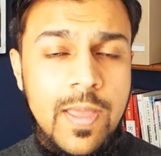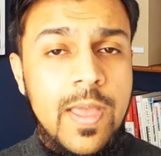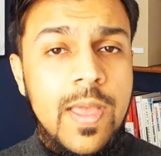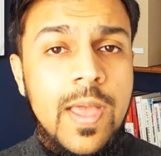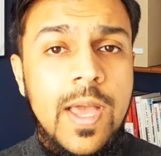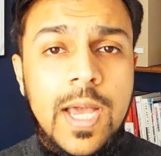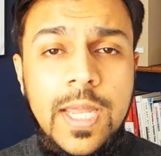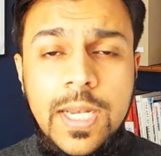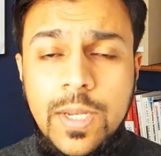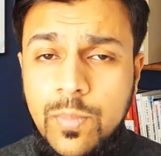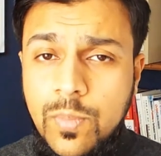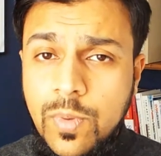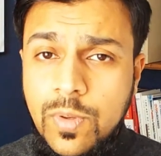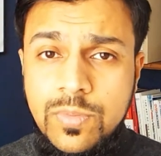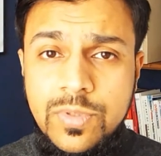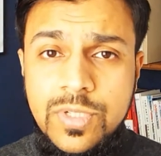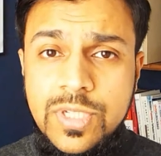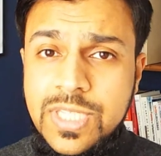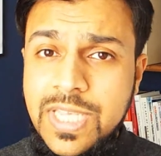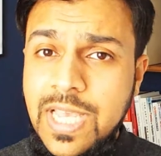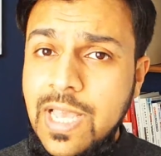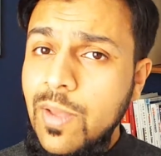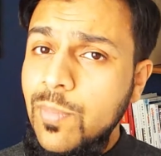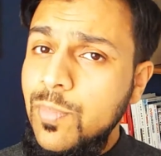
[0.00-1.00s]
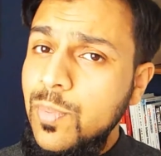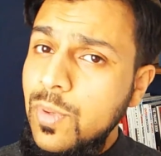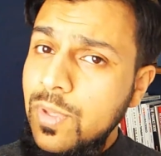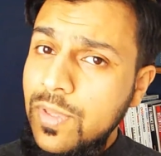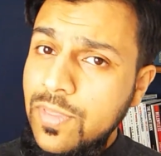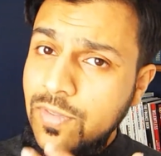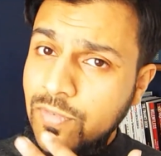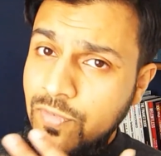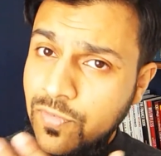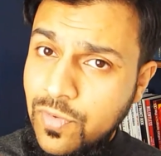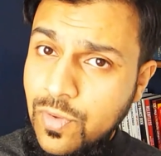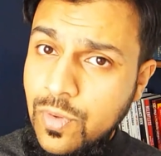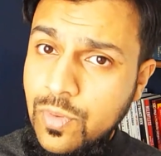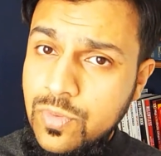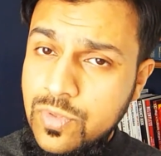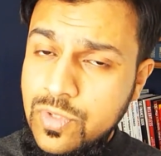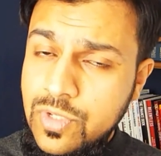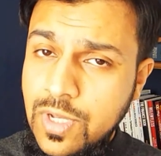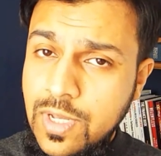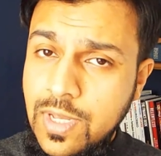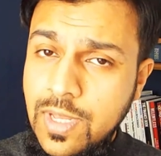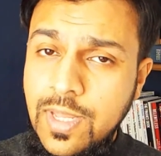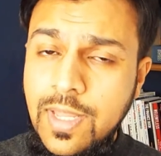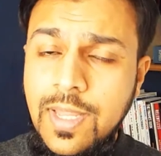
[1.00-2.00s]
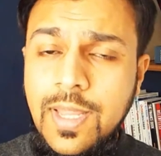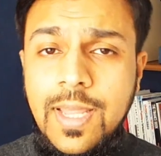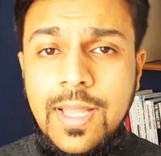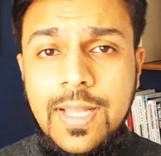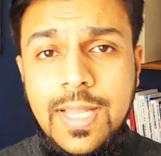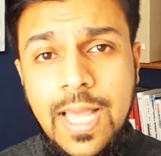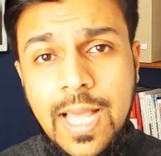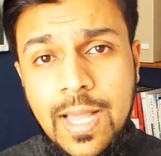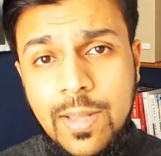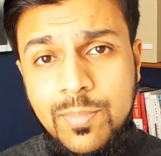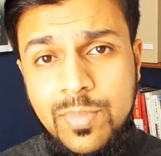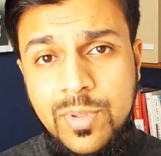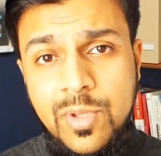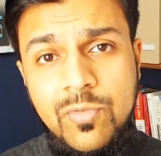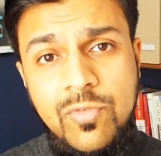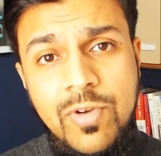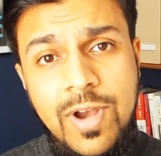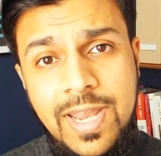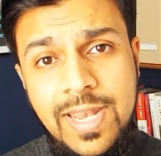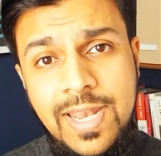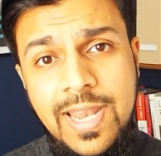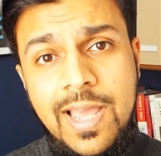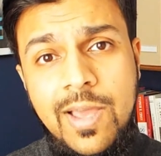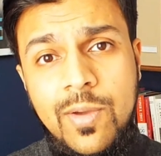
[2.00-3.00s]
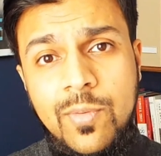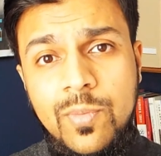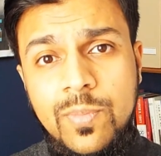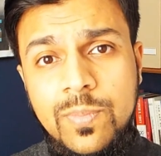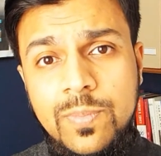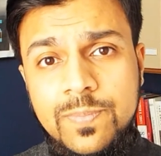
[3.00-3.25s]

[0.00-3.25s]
And it won't just help you in the future, it'll help you right now.